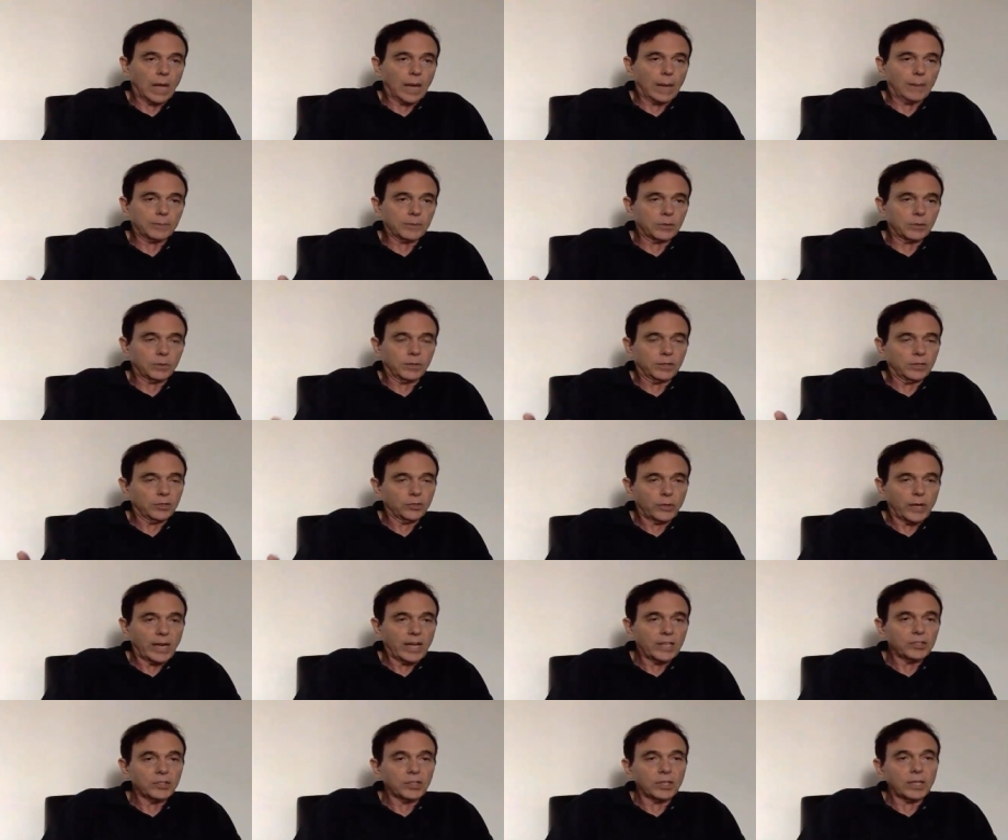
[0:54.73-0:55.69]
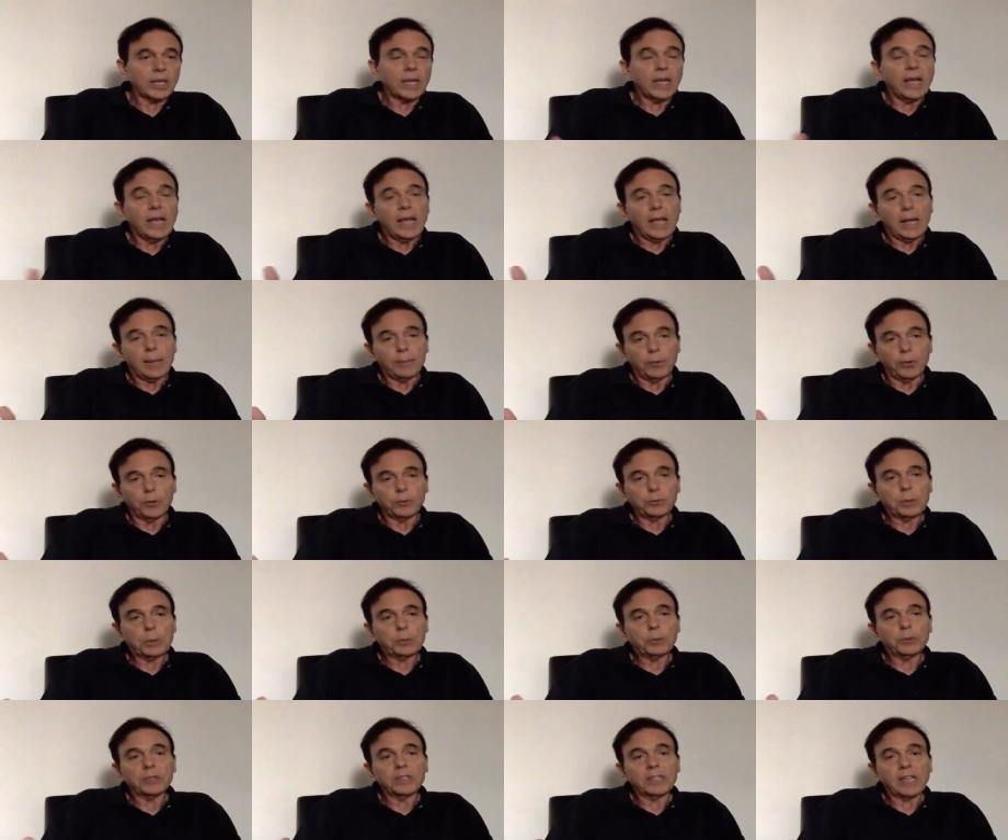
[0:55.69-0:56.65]
absolutely tragic, and
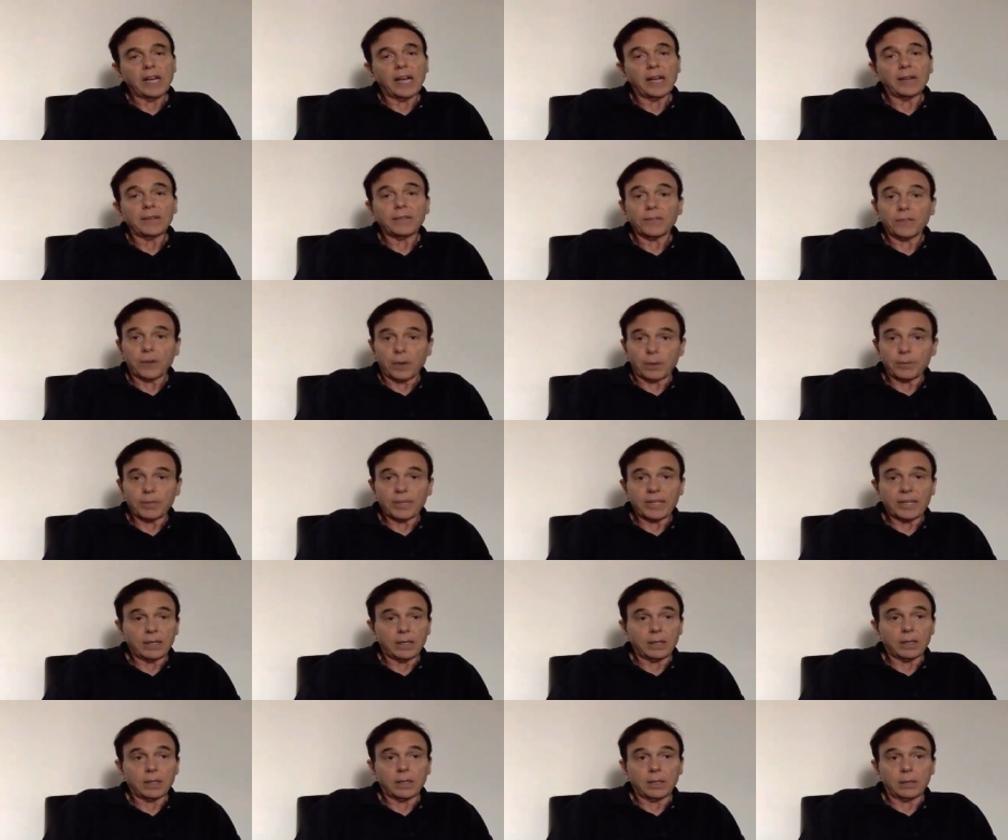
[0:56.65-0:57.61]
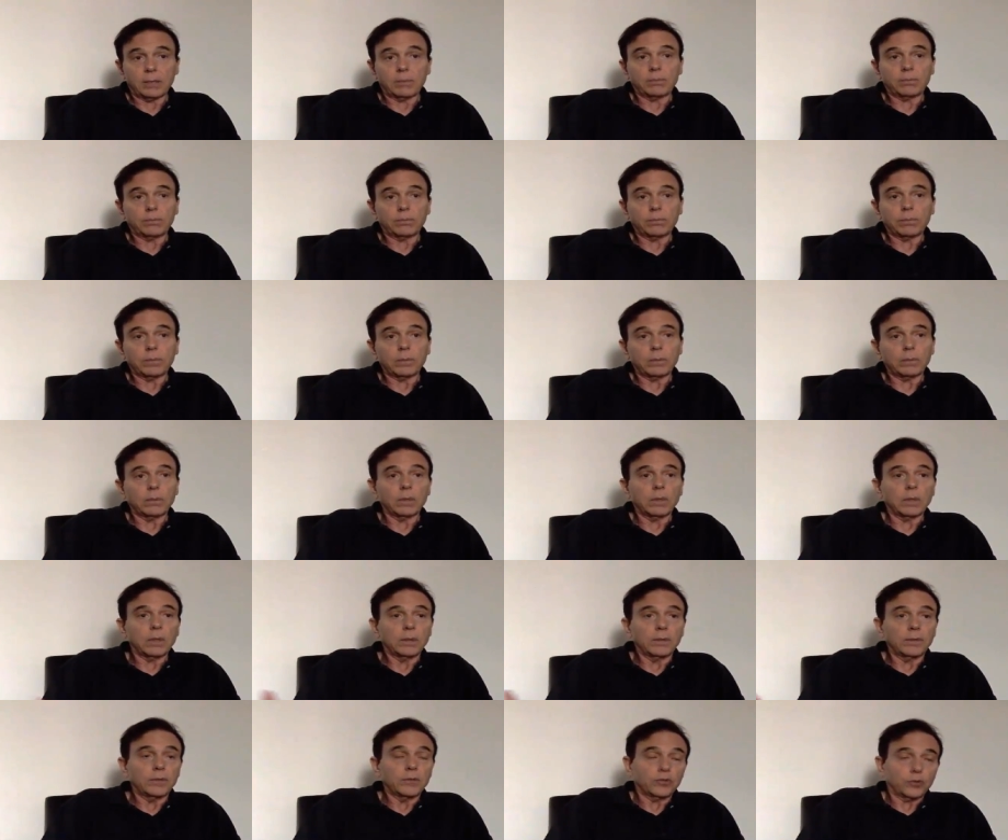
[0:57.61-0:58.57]
most people die from
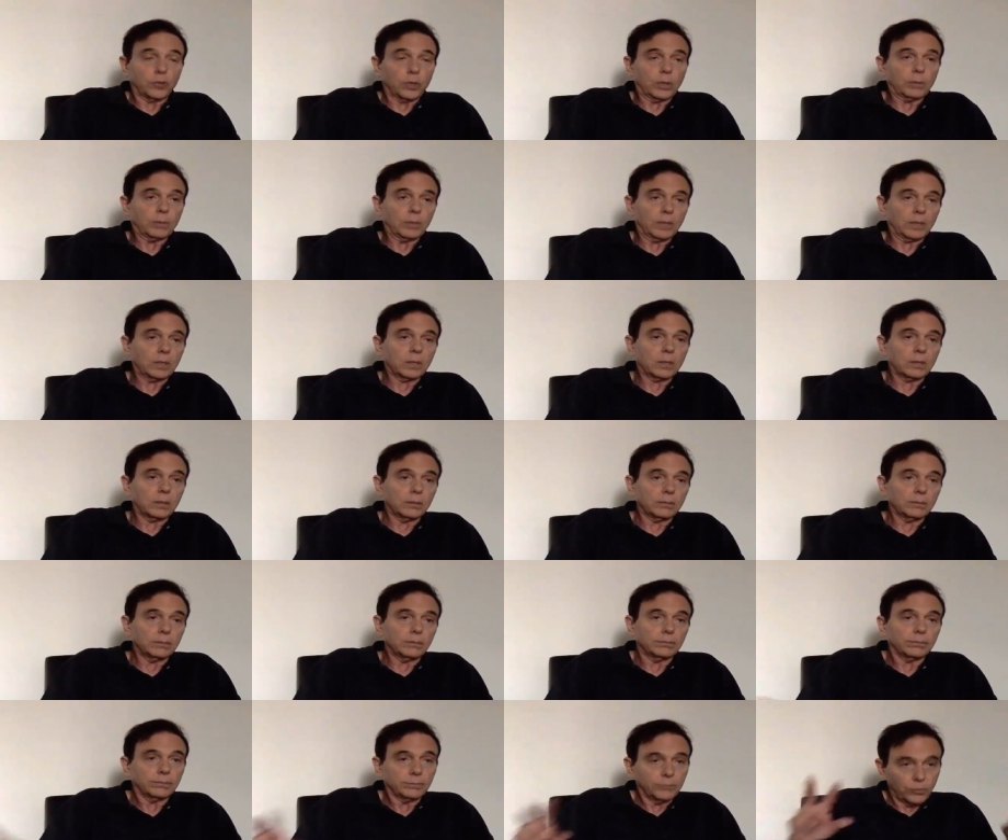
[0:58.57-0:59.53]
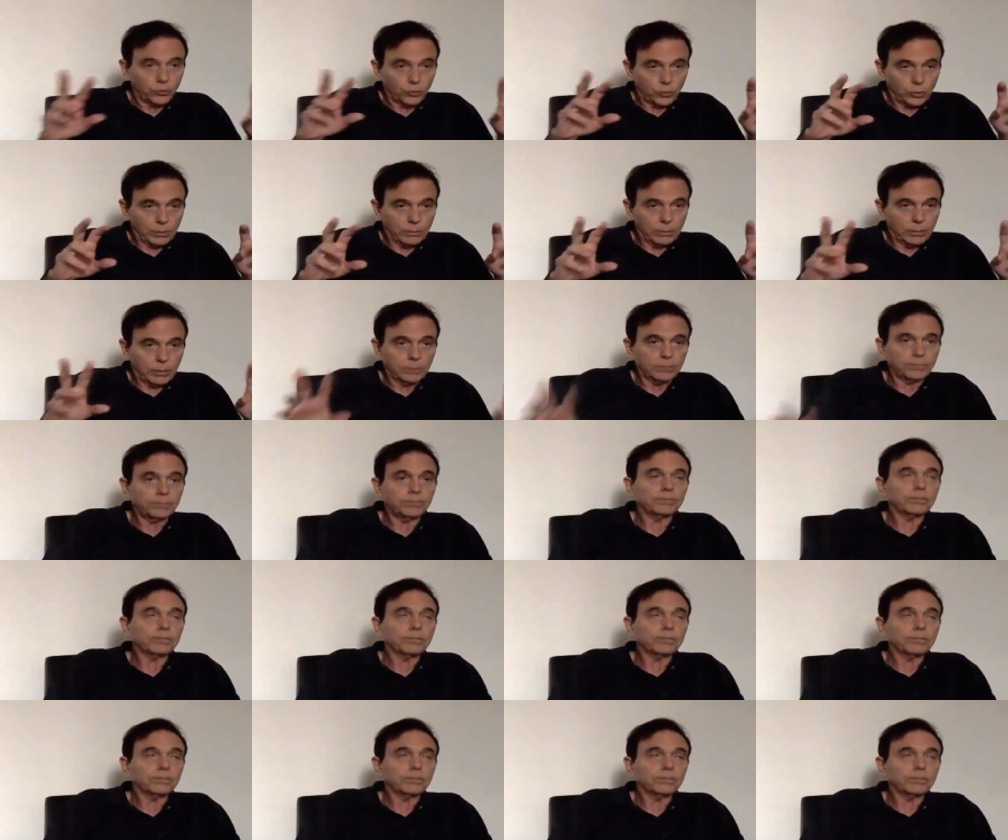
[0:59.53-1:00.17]
the treatment. treatment.